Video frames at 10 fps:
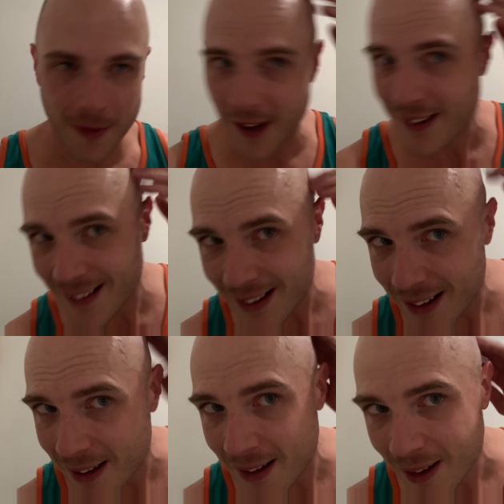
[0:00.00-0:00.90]
Right? Oh
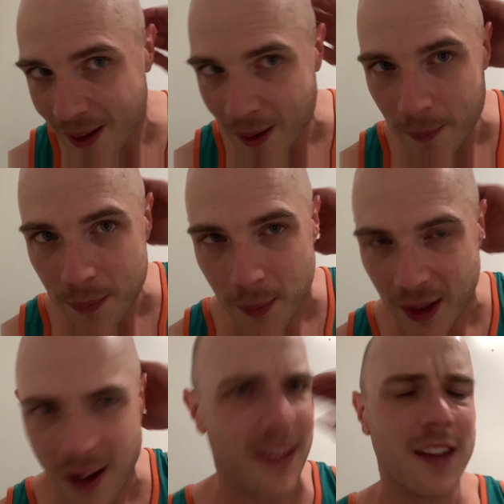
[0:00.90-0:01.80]
my
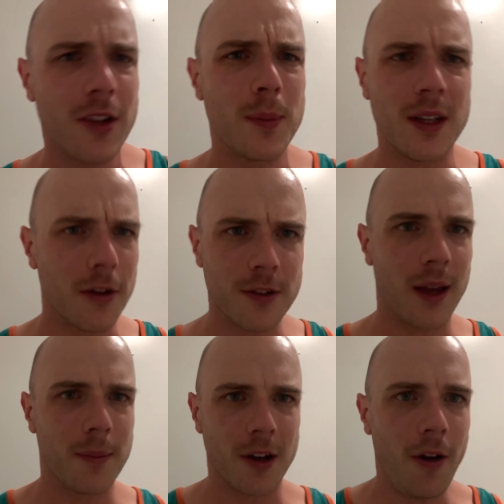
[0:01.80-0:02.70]
God, that took me no
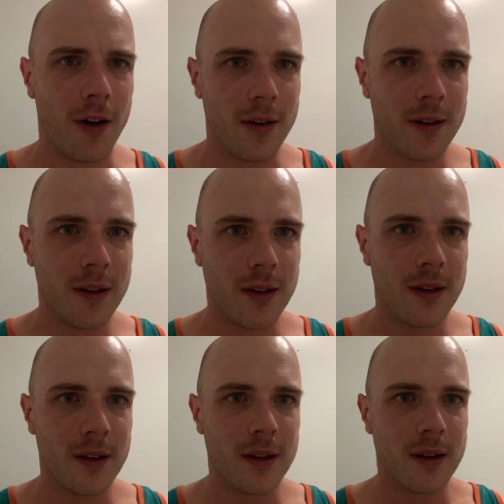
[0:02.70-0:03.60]
time at all.
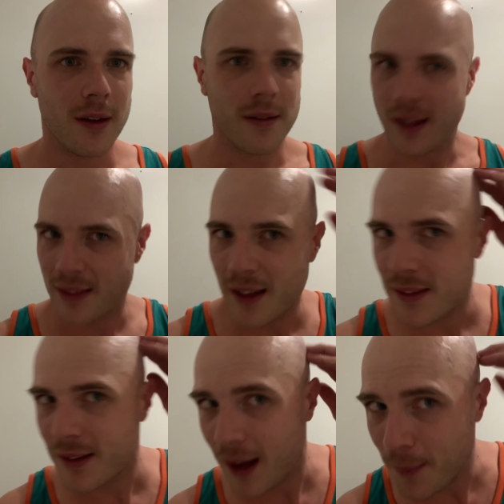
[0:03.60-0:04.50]
Like
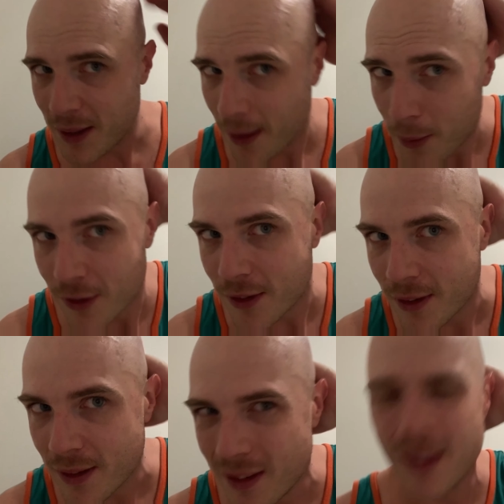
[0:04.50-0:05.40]
that, I mean, that was
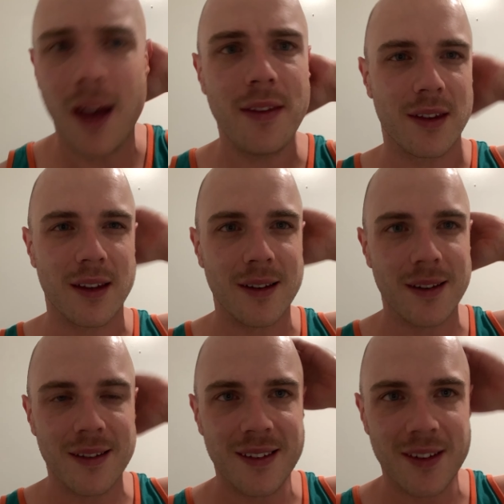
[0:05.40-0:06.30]
nothing.
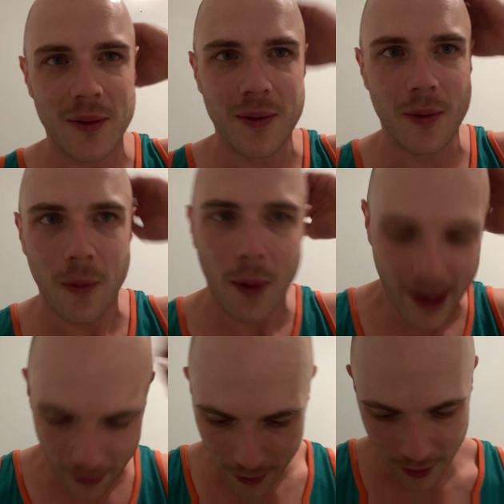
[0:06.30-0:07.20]

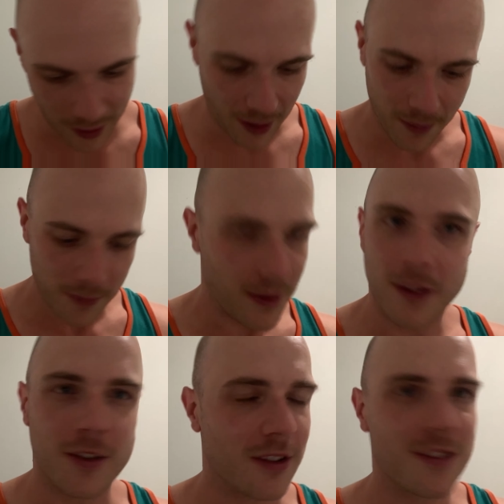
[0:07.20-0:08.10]
Wow. Okay,
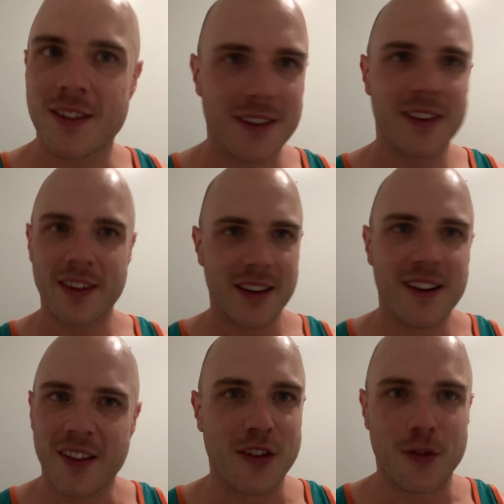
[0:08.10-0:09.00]
let's
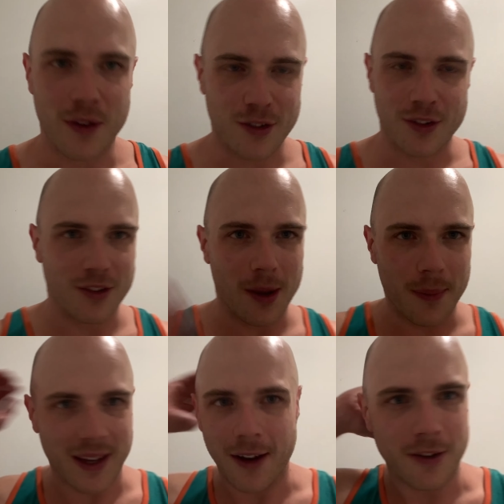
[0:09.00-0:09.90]
finish this up.
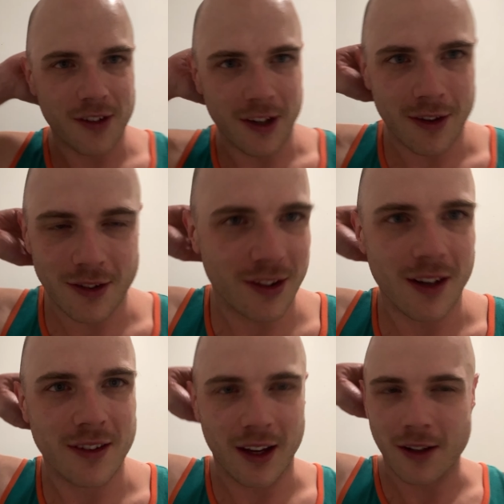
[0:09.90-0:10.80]
I guarantee you this is going
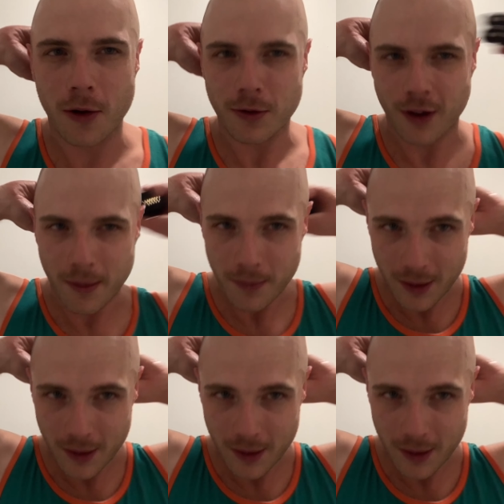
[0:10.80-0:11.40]
to take no time.